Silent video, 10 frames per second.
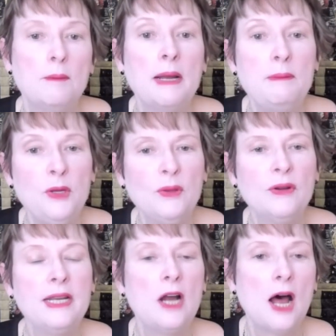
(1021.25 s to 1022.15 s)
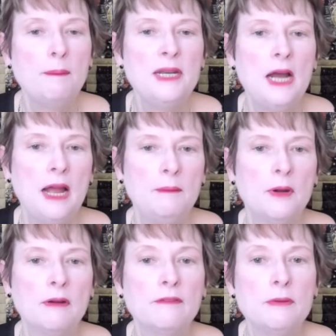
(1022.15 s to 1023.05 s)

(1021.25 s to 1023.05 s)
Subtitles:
by Mueller and Oppenheimer from